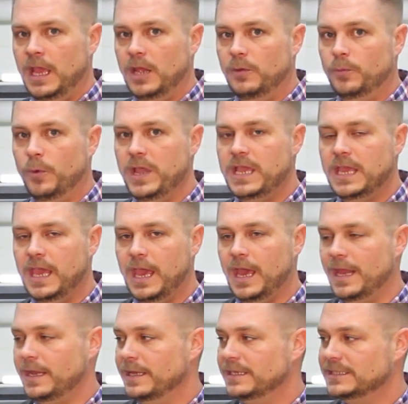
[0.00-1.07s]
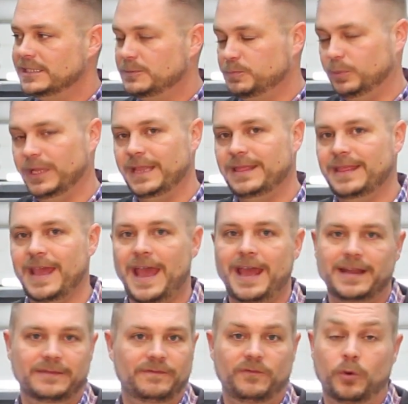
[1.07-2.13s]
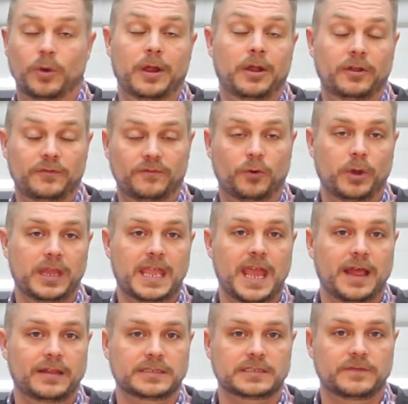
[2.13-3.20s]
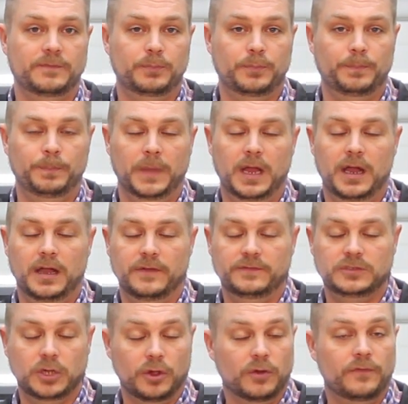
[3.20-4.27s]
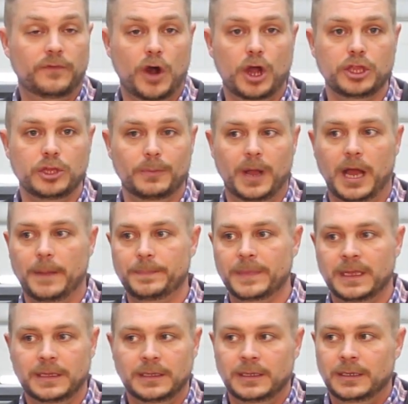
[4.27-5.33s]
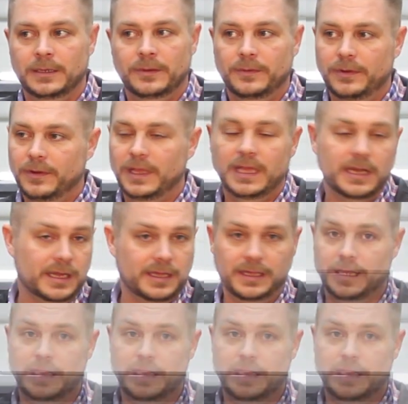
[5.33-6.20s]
And we can split that 440 gallons of total volume up in